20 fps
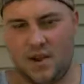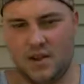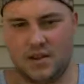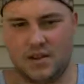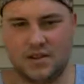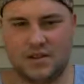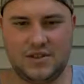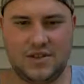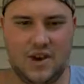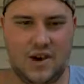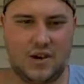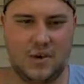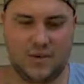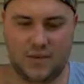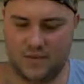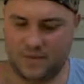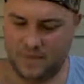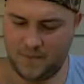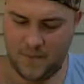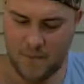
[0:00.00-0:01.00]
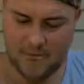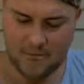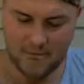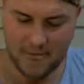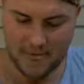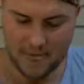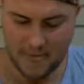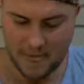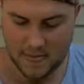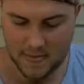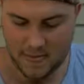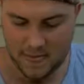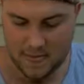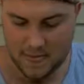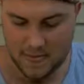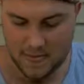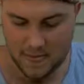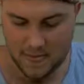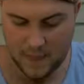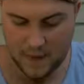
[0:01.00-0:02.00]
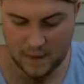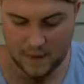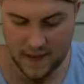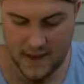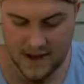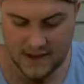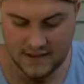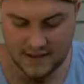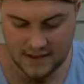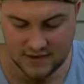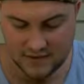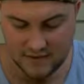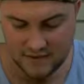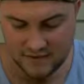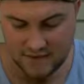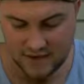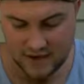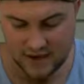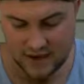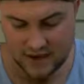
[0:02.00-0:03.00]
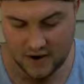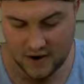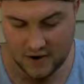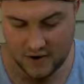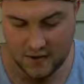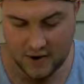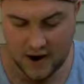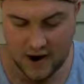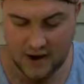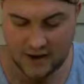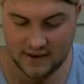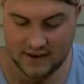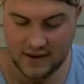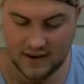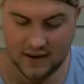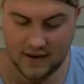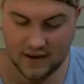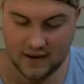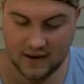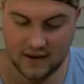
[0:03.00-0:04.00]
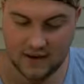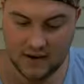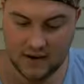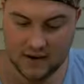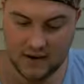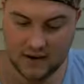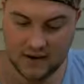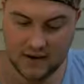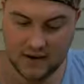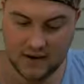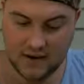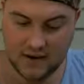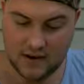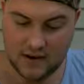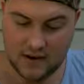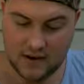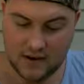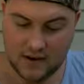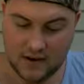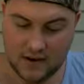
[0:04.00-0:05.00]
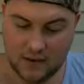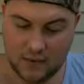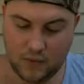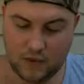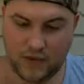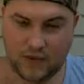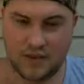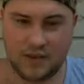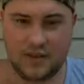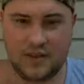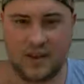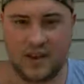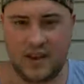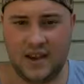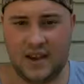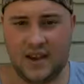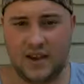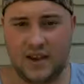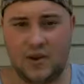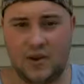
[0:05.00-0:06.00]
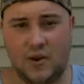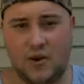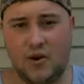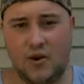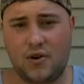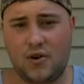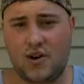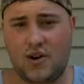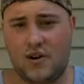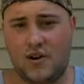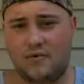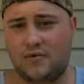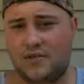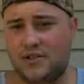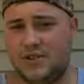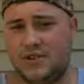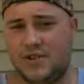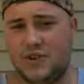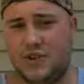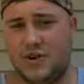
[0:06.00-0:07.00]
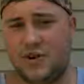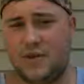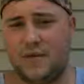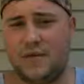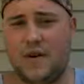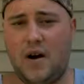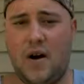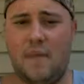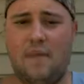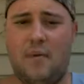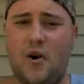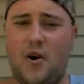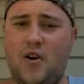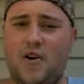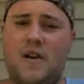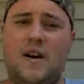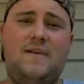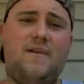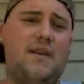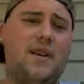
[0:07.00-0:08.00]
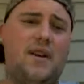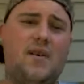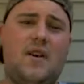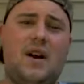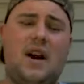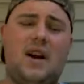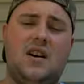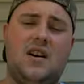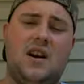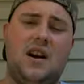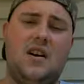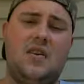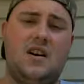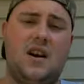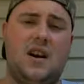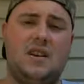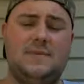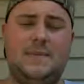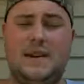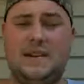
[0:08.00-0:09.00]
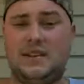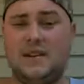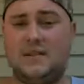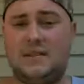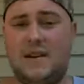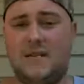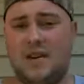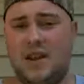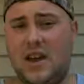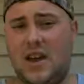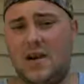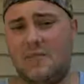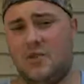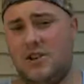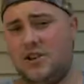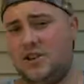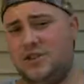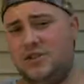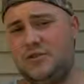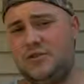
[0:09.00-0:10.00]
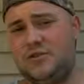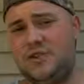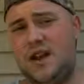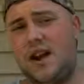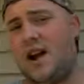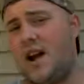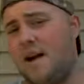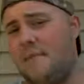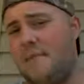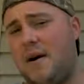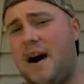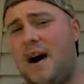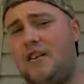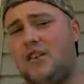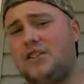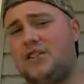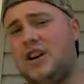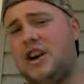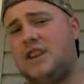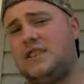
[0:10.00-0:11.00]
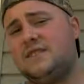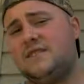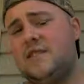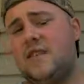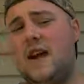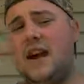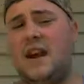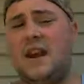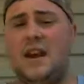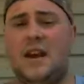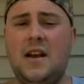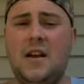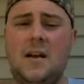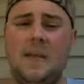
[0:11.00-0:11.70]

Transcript: So the last video I did with the Long Cut Reserve, a part of that video got cut out, guys, because I was having camera issues, and I apologize for that.